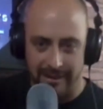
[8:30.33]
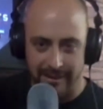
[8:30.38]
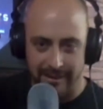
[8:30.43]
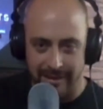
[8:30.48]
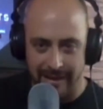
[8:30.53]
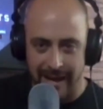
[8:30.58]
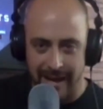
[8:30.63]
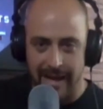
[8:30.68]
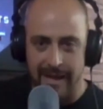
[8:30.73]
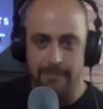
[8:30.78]

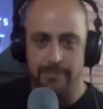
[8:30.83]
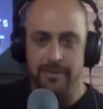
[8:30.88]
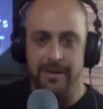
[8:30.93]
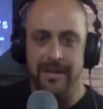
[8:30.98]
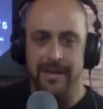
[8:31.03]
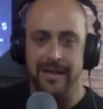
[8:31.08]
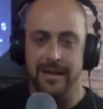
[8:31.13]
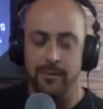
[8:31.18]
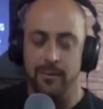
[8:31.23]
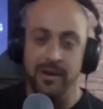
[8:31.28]
We get into the
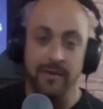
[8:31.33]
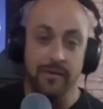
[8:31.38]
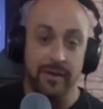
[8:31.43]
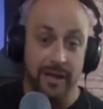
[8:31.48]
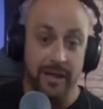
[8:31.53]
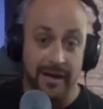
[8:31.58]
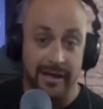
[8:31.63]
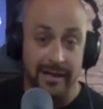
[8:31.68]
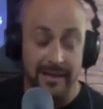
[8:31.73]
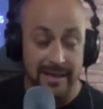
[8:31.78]
ad play
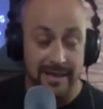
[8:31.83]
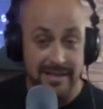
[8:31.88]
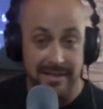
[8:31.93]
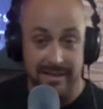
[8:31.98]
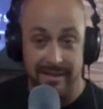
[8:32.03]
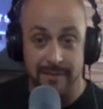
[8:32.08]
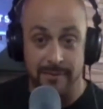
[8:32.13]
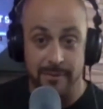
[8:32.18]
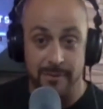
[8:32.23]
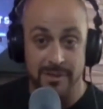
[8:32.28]
game. We have a lot
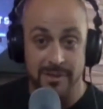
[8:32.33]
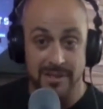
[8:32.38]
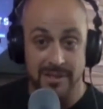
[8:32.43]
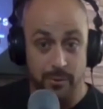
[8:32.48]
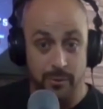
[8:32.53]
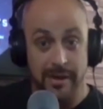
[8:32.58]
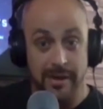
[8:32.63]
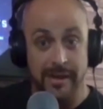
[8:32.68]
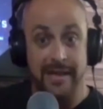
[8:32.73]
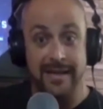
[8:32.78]
of clients that
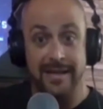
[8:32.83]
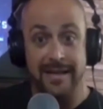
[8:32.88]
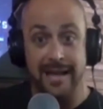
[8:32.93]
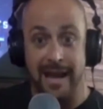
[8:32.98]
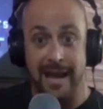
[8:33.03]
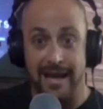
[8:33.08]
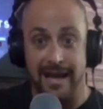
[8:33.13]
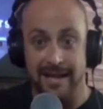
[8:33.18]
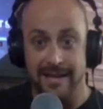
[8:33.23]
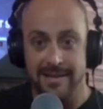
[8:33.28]
come to us that want
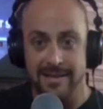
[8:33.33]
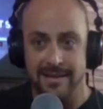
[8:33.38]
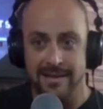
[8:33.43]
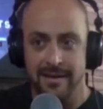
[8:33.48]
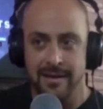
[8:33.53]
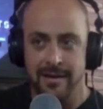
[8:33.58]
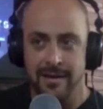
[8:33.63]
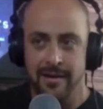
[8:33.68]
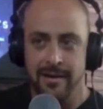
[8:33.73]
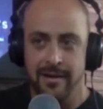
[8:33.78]
to get into
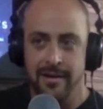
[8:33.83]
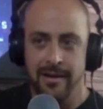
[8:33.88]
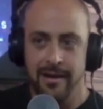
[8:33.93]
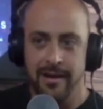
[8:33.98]
ads,